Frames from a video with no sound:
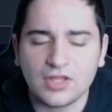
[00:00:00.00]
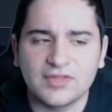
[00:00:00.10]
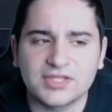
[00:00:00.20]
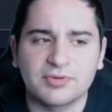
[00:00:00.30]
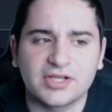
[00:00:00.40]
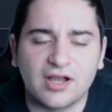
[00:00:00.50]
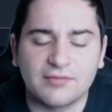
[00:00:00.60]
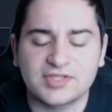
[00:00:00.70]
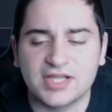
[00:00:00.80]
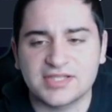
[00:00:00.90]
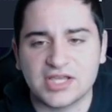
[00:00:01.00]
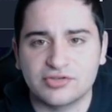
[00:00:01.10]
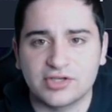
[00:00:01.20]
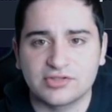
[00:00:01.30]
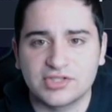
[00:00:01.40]
that's pretty common sense. As
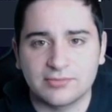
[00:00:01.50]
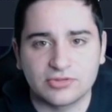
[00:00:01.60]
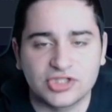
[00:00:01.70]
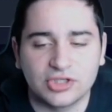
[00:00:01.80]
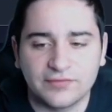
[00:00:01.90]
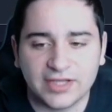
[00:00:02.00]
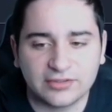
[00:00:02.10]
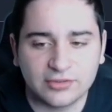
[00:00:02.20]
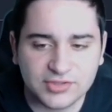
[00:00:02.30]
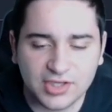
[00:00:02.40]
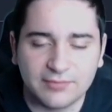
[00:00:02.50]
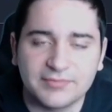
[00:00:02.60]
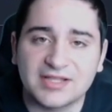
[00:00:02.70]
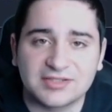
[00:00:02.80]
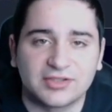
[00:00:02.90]
you get your tier up, your chill factor goes up.
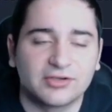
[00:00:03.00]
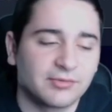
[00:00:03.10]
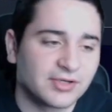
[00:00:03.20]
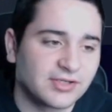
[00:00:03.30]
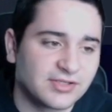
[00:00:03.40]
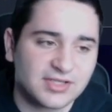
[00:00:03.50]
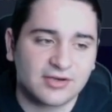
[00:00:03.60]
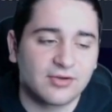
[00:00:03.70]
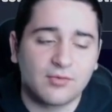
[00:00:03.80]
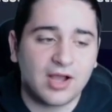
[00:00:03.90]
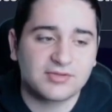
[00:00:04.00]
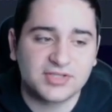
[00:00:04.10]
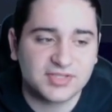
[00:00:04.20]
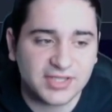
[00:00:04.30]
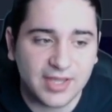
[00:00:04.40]
That's literally what it is. I don't know why I was
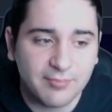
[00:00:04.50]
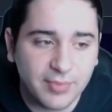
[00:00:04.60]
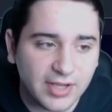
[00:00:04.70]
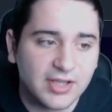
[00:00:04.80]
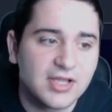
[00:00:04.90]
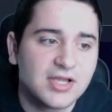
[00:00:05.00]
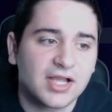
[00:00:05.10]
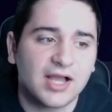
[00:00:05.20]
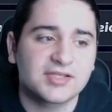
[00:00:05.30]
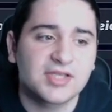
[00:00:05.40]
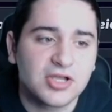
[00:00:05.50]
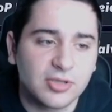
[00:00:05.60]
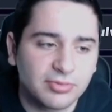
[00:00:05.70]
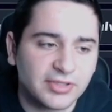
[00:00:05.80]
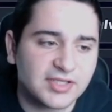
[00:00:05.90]
gonna say that, but guys,
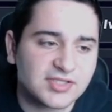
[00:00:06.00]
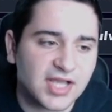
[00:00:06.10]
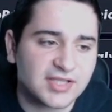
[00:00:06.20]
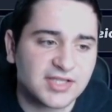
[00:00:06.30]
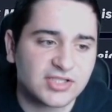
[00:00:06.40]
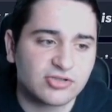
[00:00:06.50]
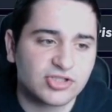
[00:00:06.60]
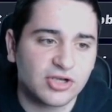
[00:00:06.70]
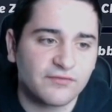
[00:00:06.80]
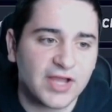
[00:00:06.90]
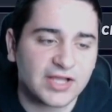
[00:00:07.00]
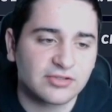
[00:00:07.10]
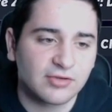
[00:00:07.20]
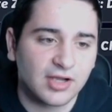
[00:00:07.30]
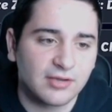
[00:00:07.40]
completing sets get your chill
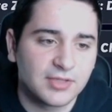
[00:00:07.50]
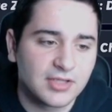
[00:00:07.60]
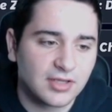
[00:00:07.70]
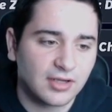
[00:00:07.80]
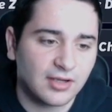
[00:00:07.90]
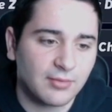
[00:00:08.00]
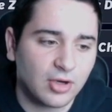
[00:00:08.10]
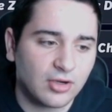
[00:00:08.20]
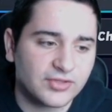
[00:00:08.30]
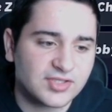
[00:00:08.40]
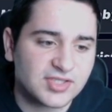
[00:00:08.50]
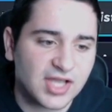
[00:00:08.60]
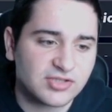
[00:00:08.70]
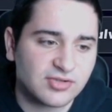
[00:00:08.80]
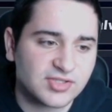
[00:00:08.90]
factor up. All these
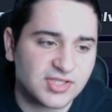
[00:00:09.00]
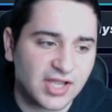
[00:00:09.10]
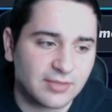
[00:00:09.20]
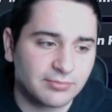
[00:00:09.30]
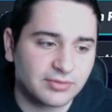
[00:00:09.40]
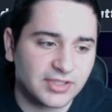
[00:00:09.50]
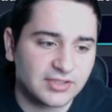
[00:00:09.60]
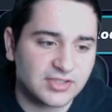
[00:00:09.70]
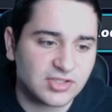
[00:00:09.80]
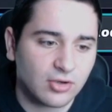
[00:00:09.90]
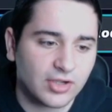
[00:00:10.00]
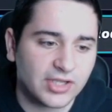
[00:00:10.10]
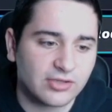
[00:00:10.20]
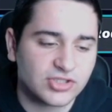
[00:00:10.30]
sets, you can see I completed these, all get your